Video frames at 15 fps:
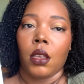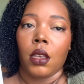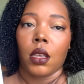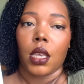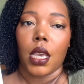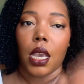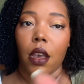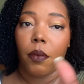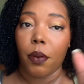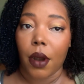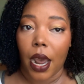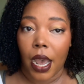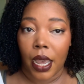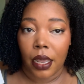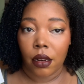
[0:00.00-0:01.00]
King of
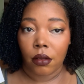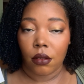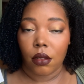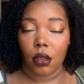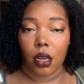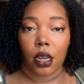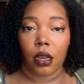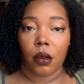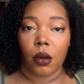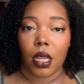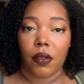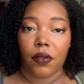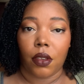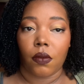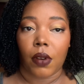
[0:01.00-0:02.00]
Pride, you know?
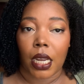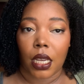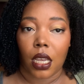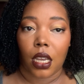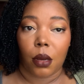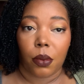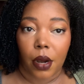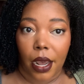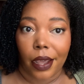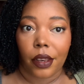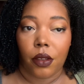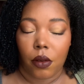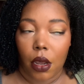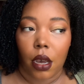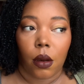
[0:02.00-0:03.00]
If you read King of Pride,
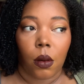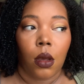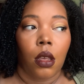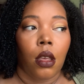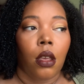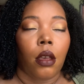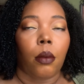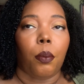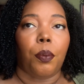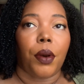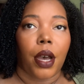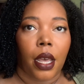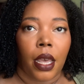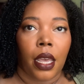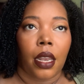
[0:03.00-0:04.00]
you know.
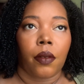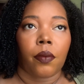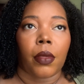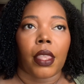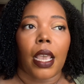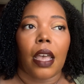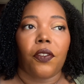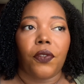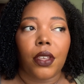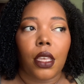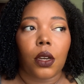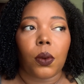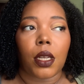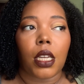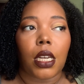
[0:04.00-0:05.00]
But I feel like
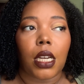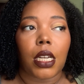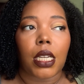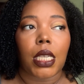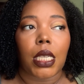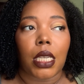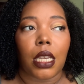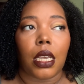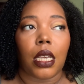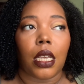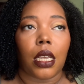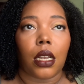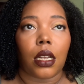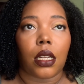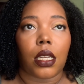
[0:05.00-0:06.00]
we needed to
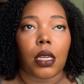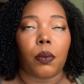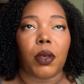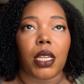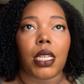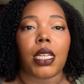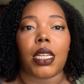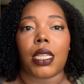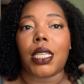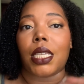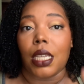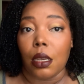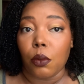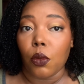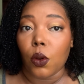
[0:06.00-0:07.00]
see
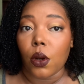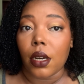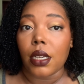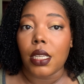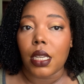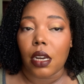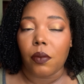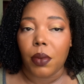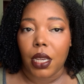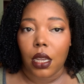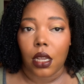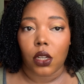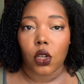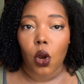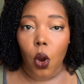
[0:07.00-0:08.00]
more instead of
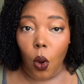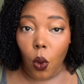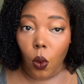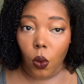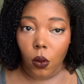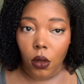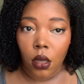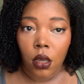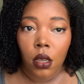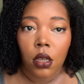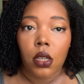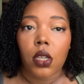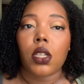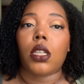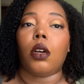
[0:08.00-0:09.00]
being told
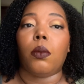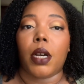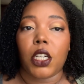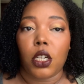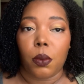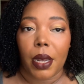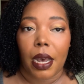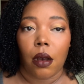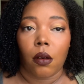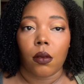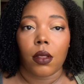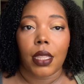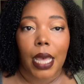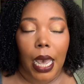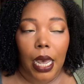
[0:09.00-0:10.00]
so much
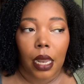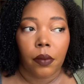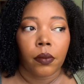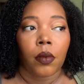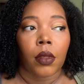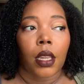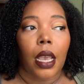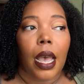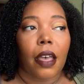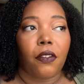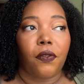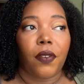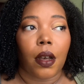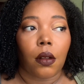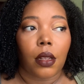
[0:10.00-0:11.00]
about that. I
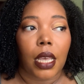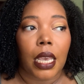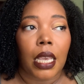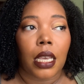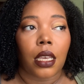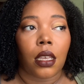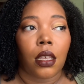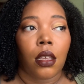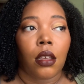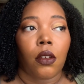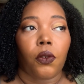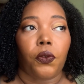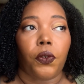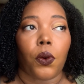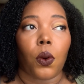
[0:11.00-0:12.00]
felt like
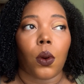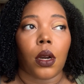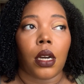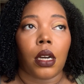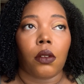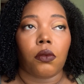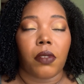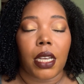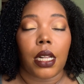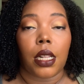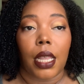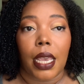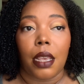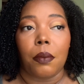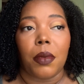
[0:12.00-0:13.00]
for
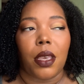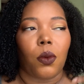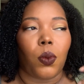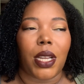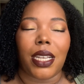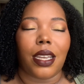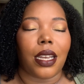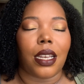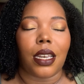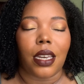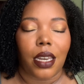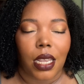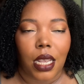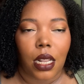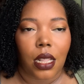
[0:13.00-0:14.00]
Reclaim Me, we didn't
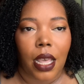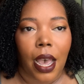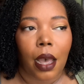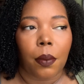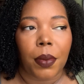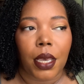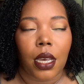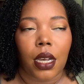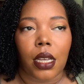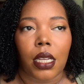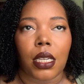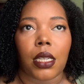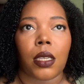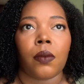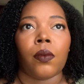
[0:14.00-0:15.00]
need that
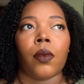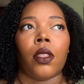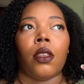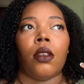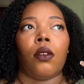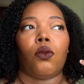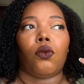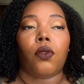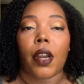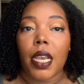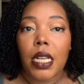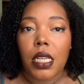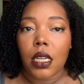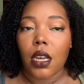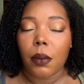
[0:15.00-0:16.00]
because Ray
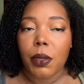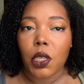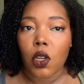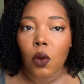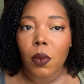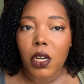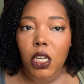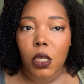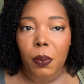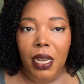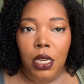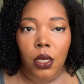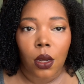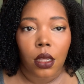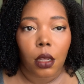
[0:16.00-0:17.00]
took up so much
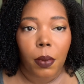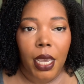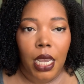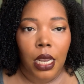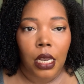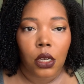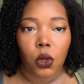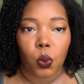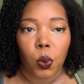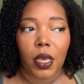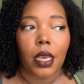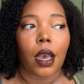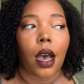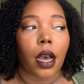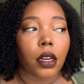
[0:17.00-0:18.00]
space on the page.
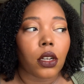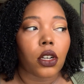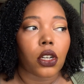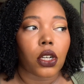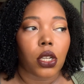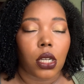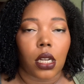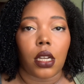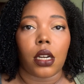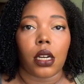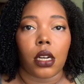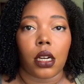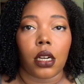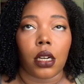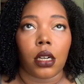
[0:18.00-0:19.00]
We understood
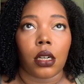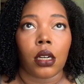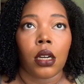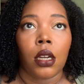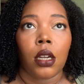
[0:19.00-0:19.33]
her,